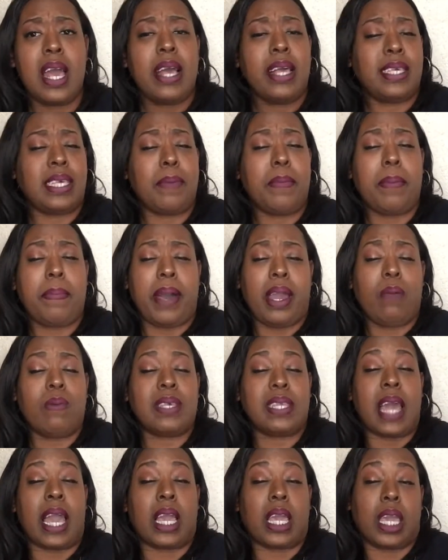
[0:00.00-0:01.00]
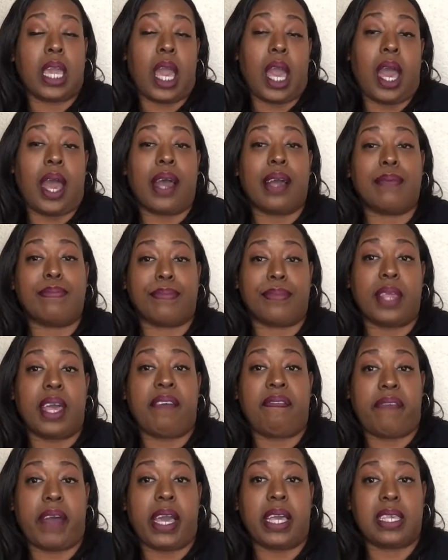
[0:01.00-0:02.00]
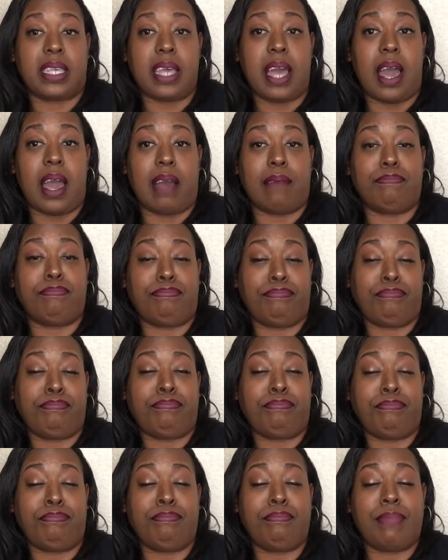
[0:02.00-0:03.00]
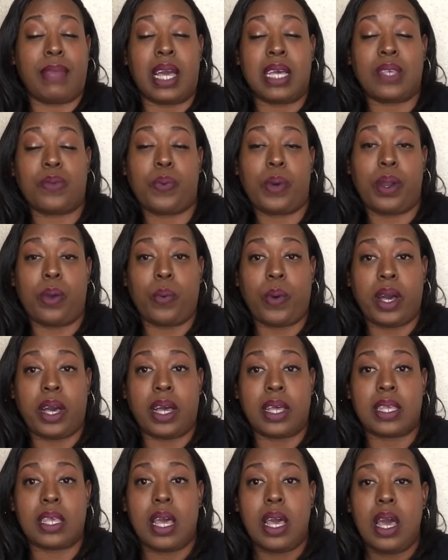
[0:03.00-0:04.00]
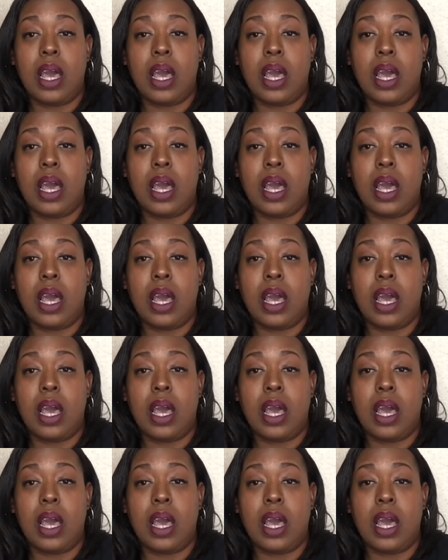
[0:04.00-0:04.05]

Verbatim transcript: Summer Bunni was like, yeah, a FaceTime. Mm-hmm. That's what it was.